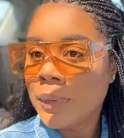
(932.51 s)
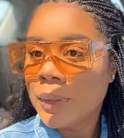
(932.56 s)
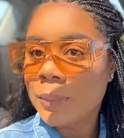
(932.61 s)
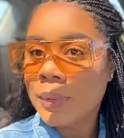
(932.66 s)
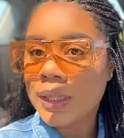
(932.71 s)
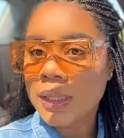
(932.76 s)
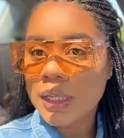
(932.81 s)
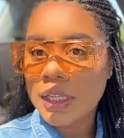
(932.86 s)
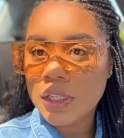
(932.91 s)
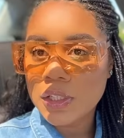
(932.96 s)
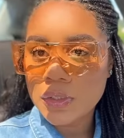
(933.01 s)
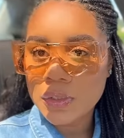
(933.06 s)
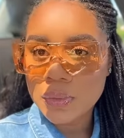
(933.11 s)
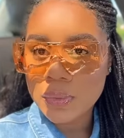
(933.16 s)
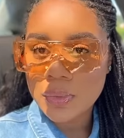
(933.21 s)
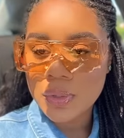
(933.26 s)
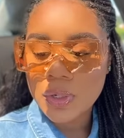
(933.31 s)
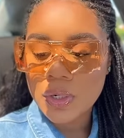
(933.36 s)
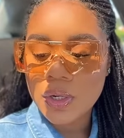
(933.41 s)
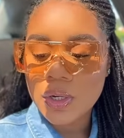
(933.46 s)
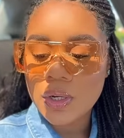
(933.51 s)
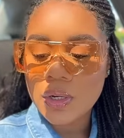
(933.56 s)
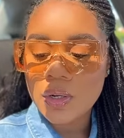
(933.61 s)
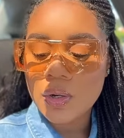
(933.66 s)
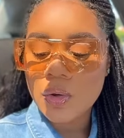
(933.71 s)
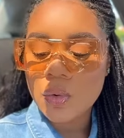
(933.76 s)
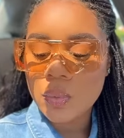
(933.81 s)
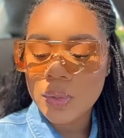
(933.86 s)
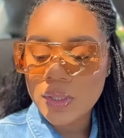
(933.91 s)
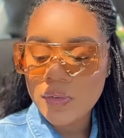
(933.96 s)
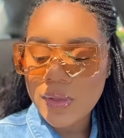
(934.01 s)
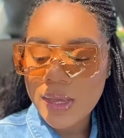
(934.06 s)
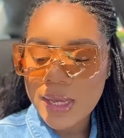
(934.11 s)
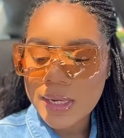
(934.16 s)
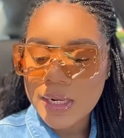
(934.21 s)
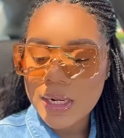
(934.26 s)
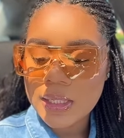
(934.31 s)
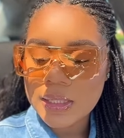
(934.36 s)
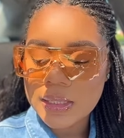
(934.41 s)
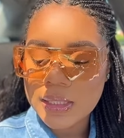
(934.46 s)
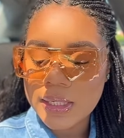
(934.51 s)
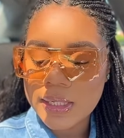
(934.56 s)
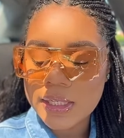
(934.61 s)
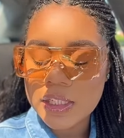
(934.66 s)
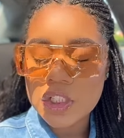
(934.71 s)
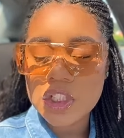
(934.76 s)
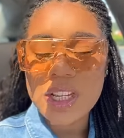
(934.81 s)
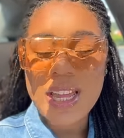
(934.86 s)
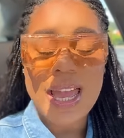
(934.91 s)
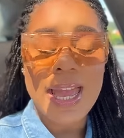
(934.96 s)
But anywho, girl, we've had our lunch.